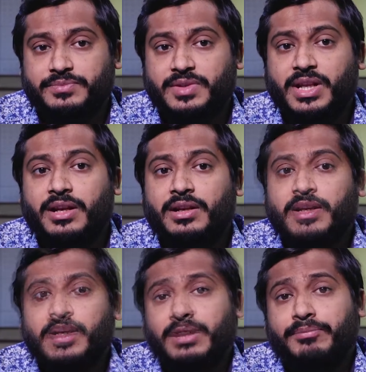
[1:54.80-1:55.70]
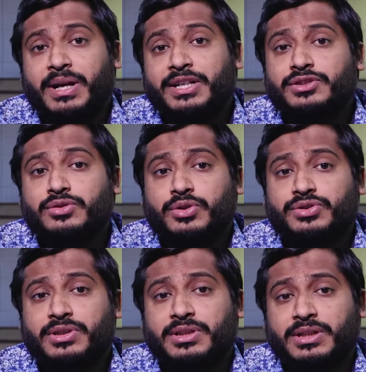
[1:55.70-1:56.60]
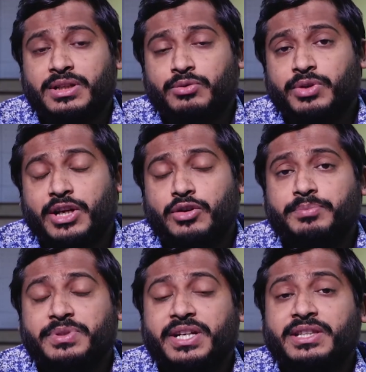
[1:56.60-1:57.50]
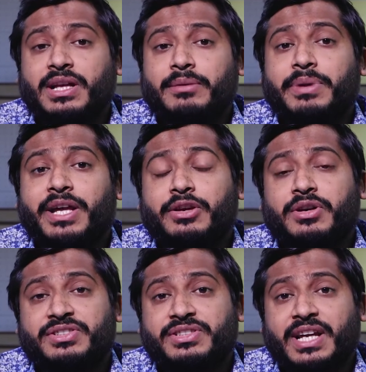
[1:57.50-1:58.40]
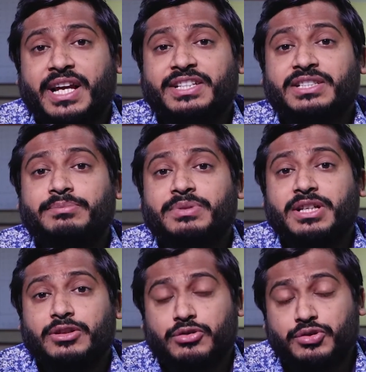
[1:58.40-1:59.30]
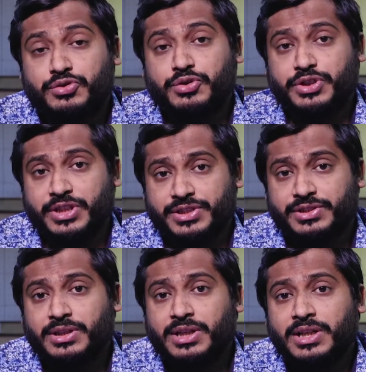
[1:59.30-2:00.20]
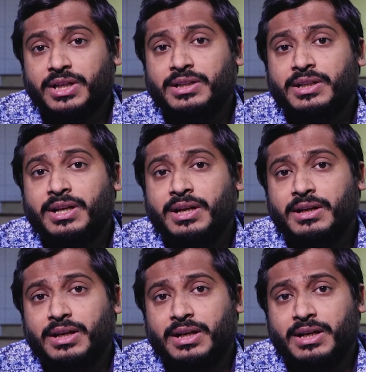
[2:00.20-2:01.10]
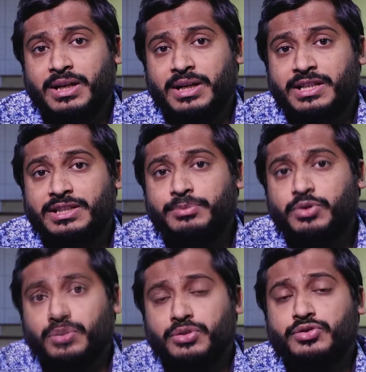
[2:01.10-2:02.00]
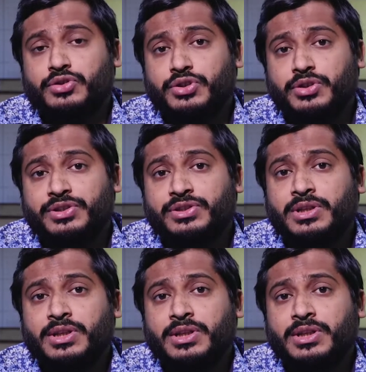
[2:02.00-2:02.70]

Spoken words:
Then the plant source, we can obtain the various active constituents. In the active constituents,